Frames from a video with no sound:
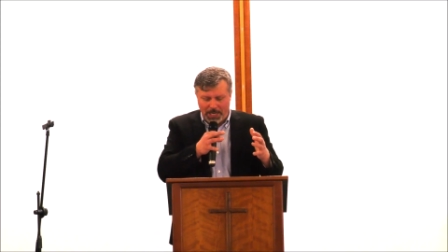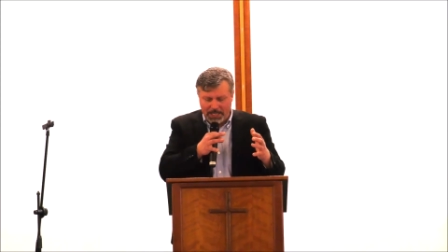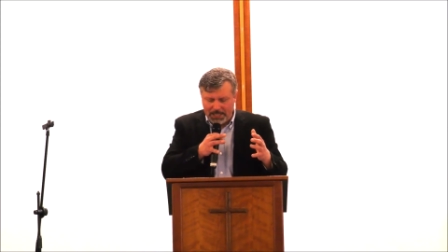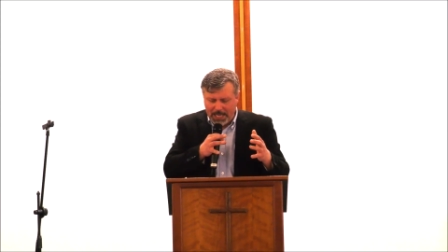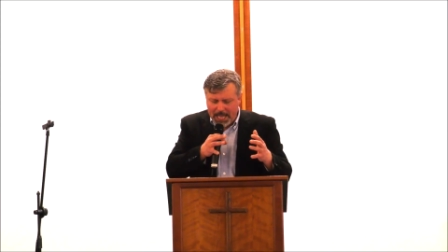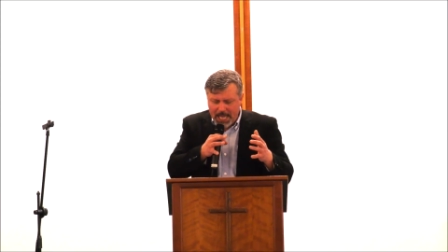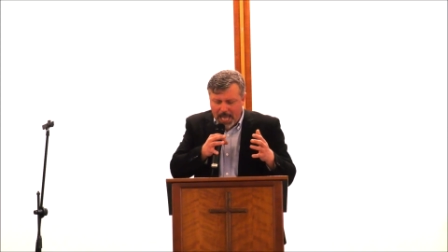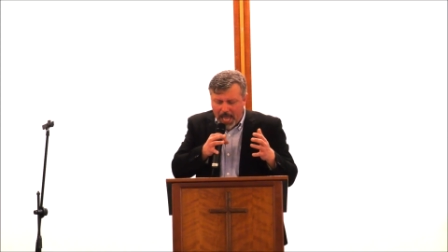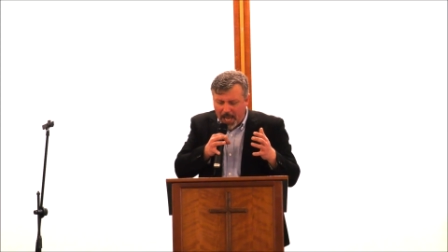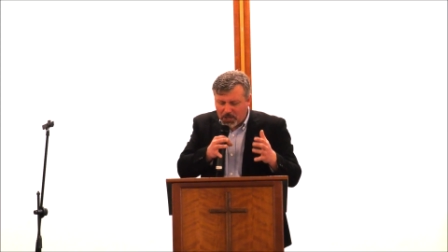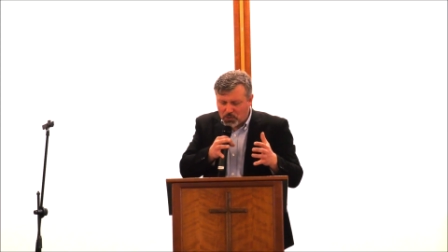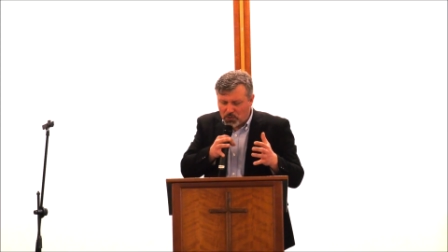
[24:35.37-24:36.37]
And they
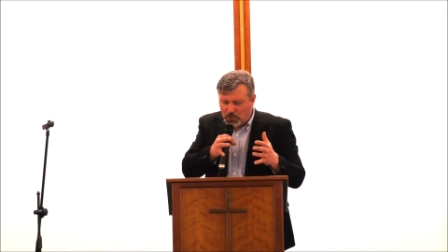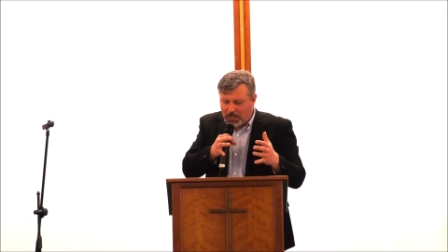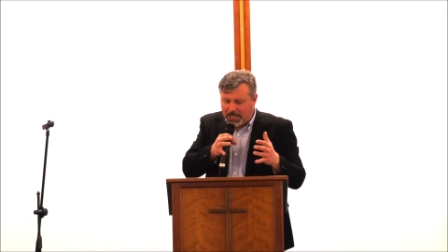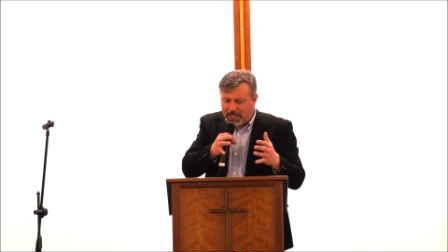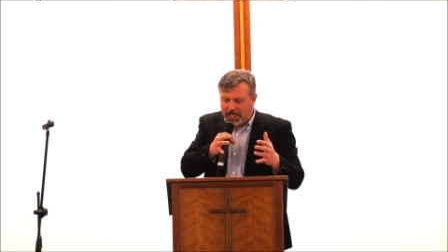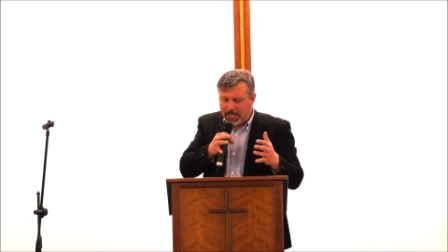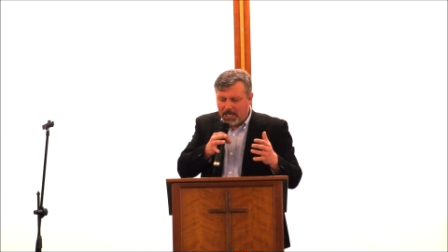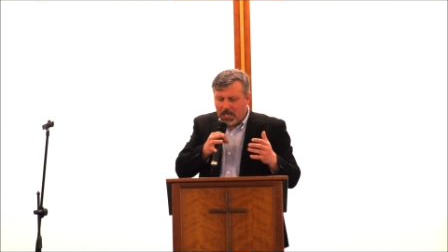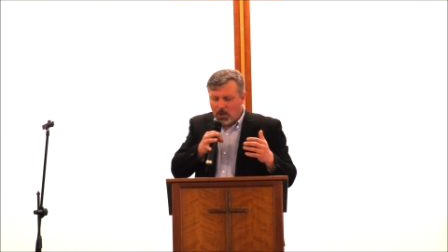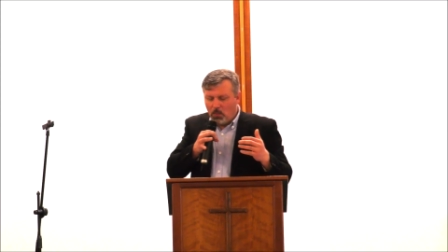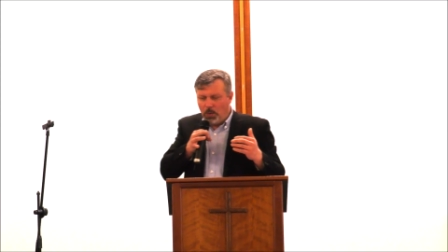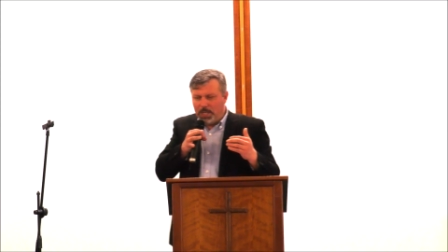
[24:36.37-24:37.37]
actually
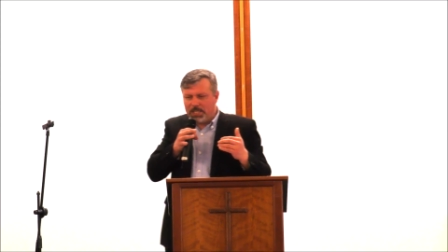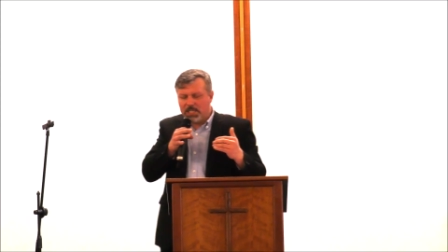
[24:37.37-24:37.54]
went